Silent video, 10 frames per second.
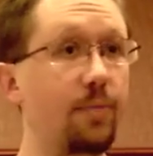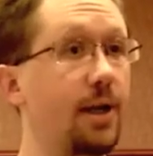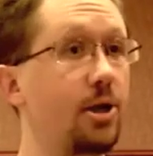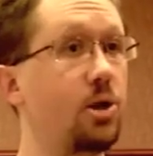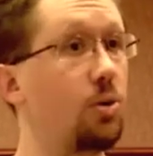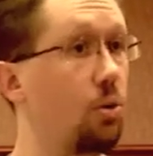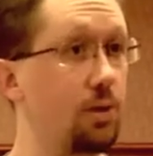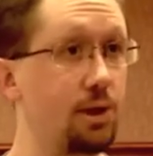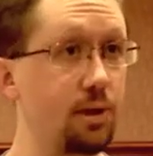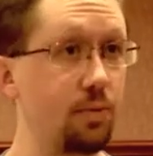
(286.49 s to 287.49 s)
Beta 2
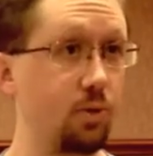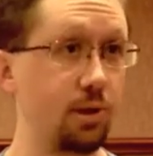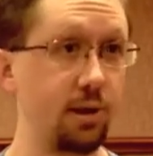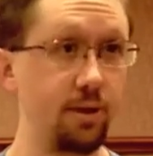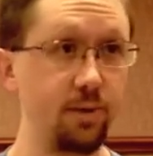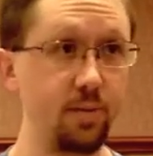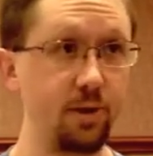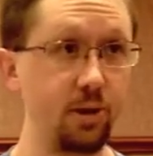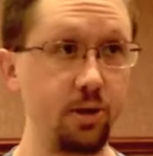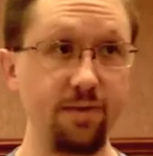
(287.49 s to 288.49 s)
only supports
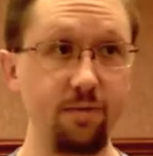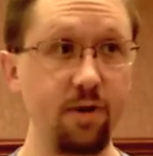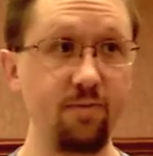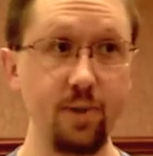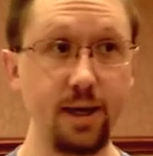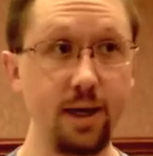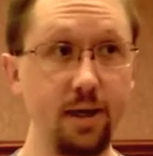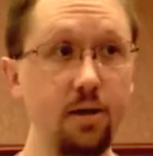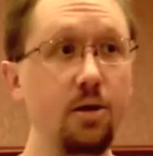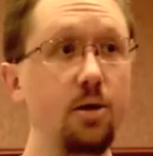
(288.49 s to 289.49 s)
claims-based auth for
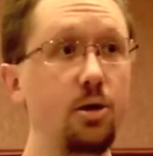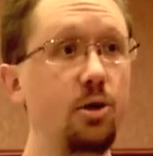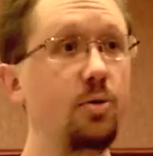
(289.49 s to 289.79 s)
FBA.